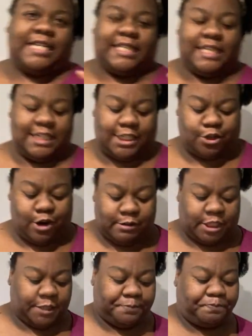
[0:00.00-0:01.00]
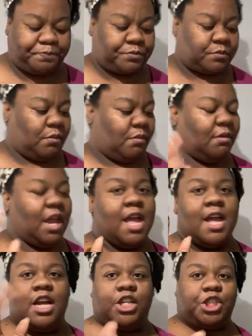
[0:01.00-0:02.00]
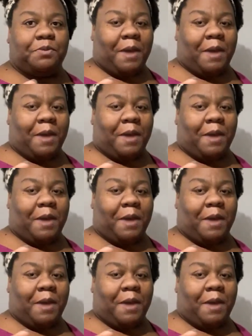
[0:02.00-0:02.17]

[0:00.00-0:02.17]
is in the description. She